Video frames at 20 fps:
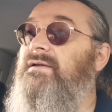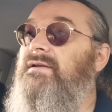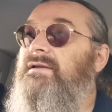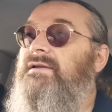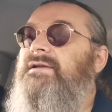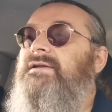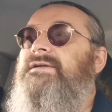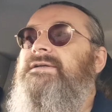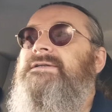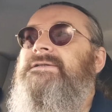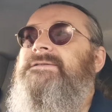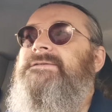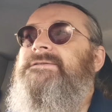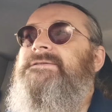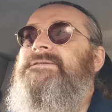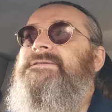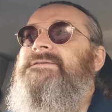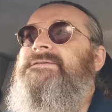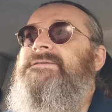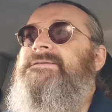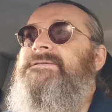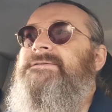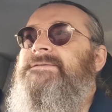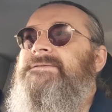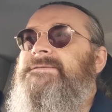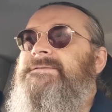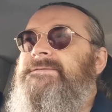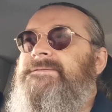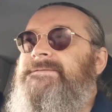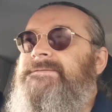
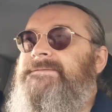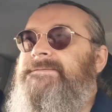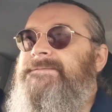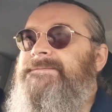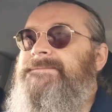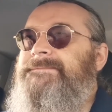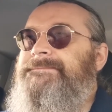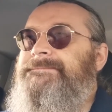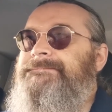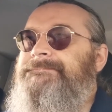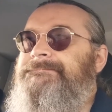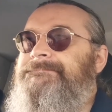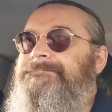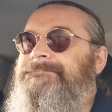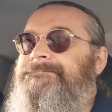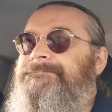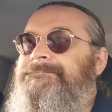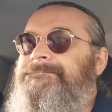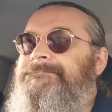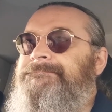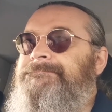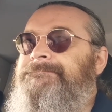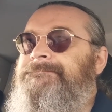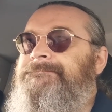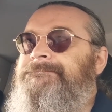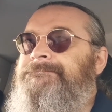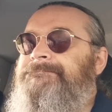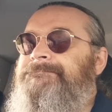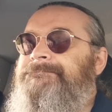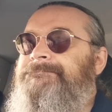[no speech]